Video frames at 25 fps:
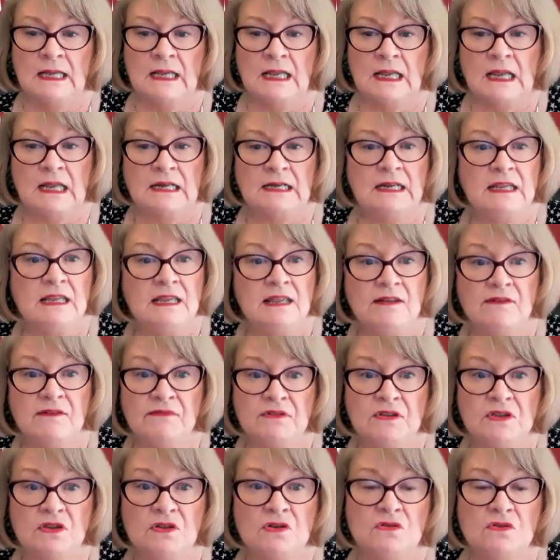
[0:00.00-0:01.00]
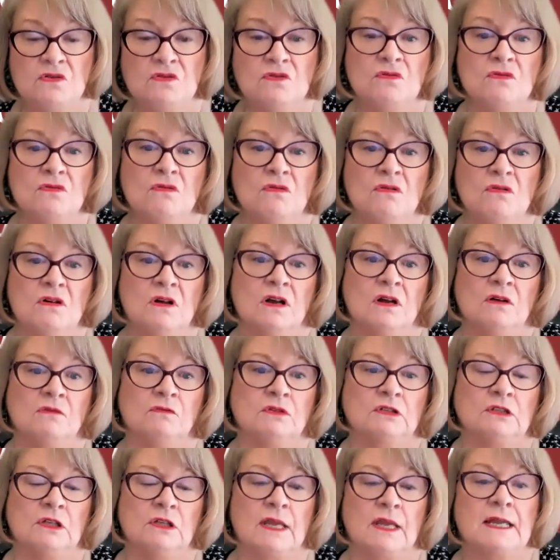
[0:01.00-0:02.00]
And if you
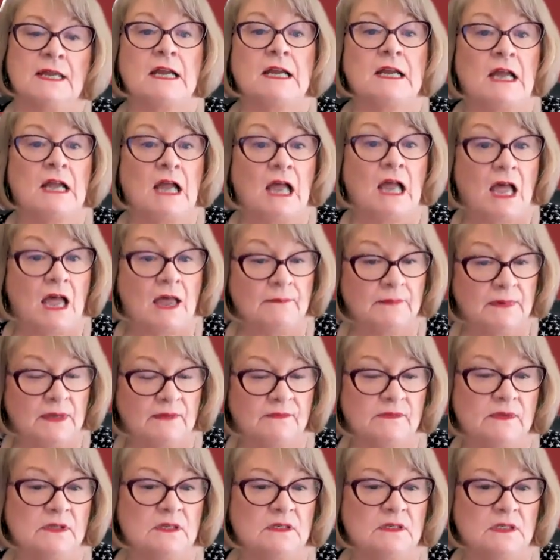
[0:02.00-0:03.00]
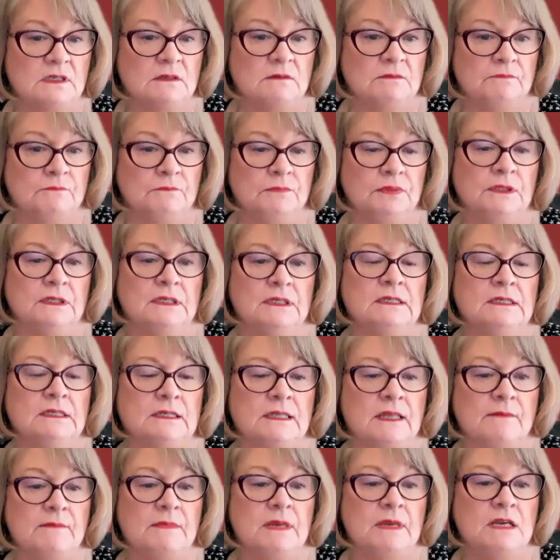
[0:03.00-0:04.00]
would like a copy of this, please
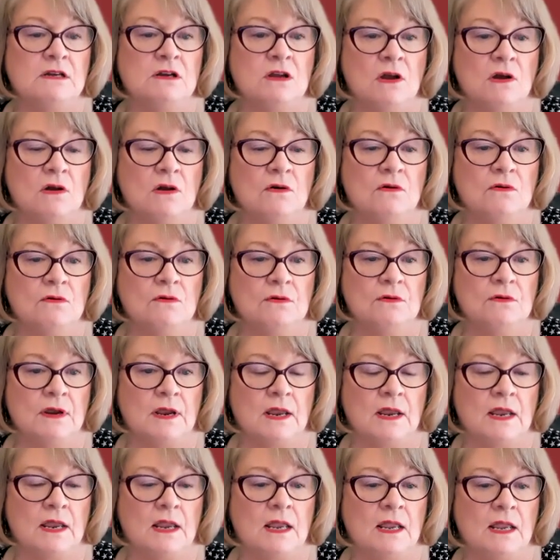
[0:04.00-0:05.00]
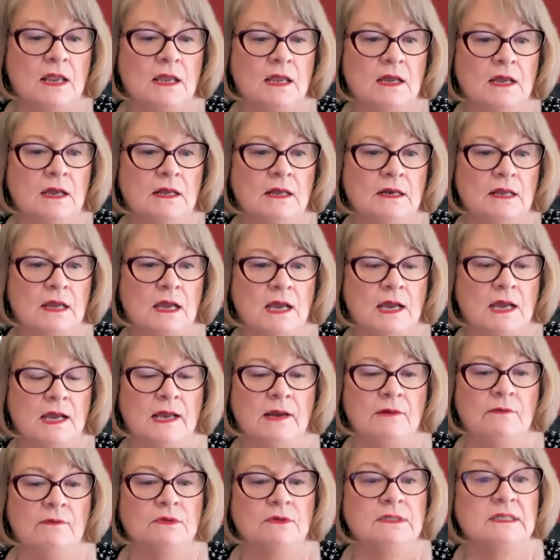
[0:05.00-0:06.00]
let me know, and I
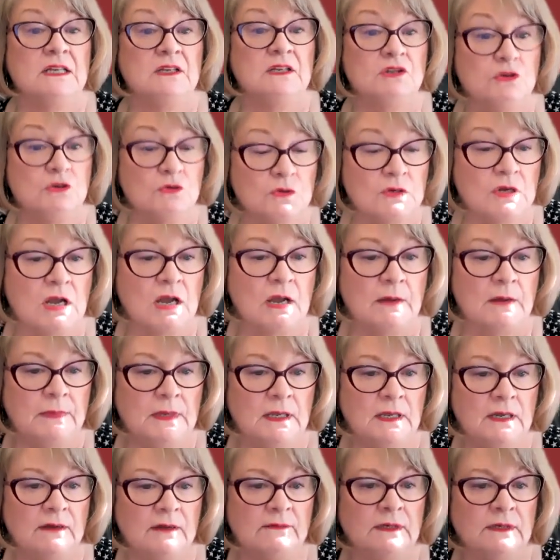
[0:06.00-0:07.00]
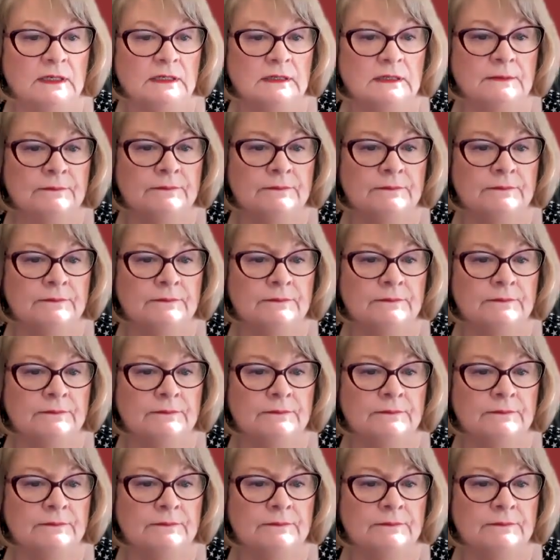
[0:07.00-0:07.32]
will send you a copy of it.